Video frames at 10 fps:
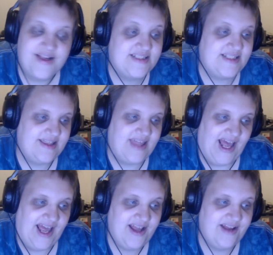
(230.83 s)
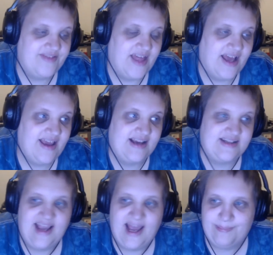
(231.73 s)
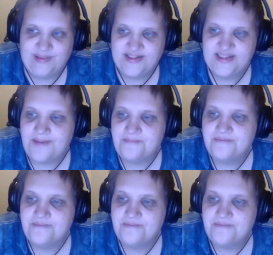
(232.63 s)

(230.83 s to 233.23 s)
to see that if that actually happens.